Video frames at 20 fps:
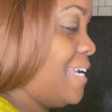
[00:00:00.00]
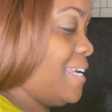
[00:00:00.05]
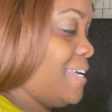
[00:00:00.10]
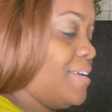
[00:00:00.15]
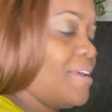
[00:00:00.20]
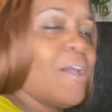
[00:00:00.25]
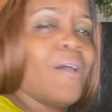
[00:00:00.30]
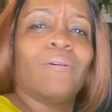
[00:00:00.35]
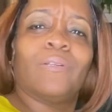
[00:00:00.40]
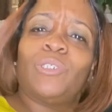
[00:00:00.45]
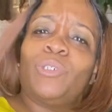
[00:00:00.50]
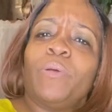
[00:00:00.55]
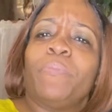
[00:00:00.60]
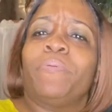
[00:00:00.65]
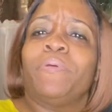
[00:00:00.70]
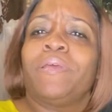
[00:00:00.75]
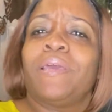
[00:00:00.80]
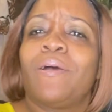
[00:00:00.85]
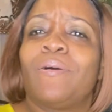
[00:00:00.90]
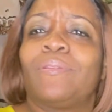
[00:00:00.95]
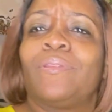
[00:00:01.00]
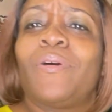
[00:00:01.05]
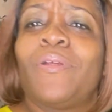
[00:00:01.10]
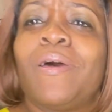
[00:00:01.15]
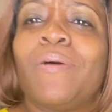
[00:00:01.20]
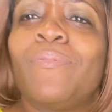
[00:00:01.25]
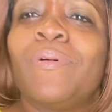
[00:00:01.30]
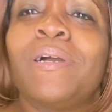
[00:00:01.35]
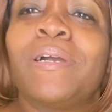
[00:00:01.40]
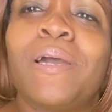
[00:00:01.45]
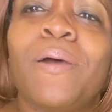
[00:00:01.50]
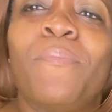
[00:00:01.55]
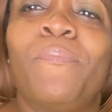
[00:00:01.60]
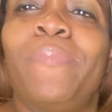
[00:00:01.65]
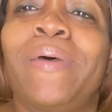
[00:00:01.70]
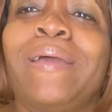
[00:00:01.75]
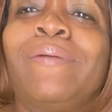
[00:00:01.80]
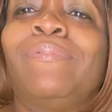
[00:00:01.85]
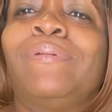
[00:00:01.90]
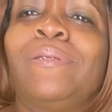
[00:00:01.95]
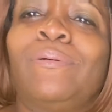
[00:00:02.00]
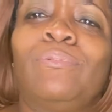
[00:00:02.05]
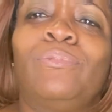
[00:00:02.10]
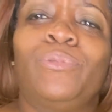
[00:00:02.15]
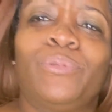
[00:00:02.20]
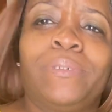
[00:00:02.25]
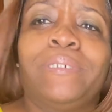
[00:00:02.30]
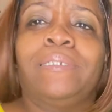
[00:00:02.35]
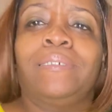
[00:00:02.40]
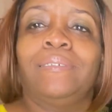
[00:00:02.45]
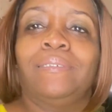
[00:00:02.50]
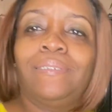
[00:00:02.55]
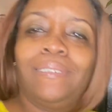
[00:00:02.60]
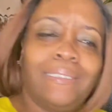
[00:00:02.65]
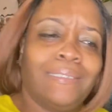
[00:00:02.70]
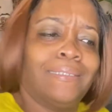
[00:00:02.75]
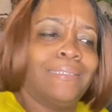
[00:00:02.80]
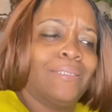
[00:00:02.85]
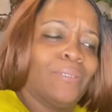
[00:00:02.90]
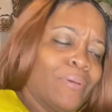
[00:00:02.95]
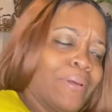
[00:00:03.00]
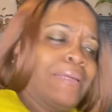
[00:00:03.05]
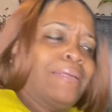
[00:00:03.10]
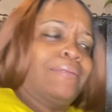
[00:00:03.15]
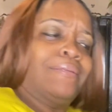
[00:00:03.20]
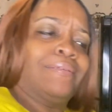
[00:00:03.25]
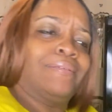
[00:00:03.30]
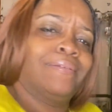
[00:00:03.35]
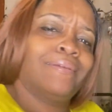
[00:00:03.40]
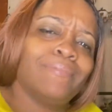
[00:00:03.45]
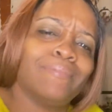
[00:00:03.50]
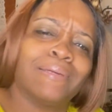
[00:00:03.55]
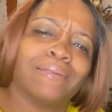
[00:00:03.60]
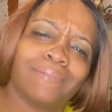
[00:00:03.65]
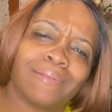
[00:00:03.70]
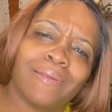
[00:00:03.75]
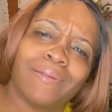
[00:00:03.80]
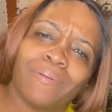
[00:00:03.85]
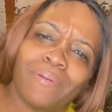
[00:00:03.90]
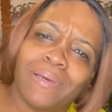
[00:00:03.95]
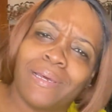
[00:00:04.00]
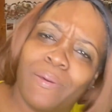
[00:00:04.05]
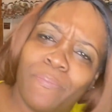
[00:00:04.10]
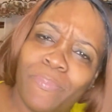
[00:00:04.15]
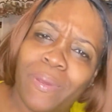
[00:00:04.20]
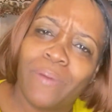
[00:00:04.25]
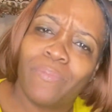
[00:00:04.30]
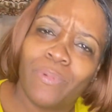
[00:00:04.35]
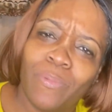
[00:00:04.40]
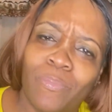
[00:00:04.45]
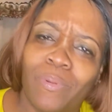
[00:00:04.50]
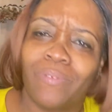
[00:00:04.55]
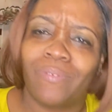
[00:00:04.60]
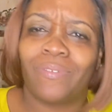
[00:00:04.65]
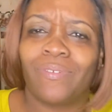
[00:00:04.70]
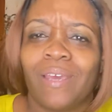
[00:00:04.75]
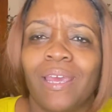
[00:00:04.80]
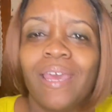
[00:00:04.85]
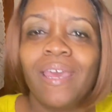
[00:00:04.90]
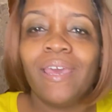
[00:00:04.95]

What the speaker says: Y'all tripping. Y'all thought I wasn't coming back with no drink. This is crazy. I'm not gonna come back with no drink.